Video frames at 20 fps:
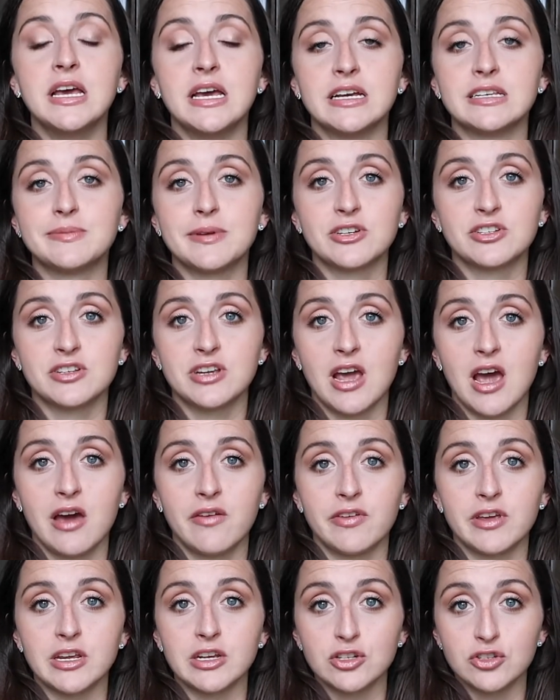especially
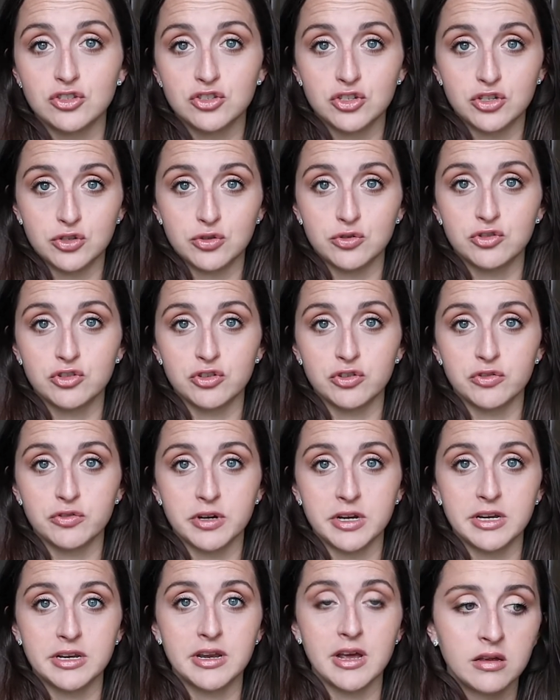having 2
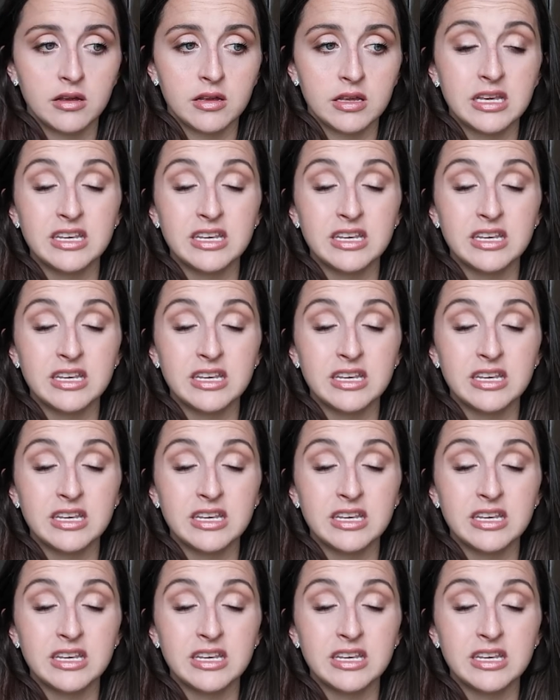children.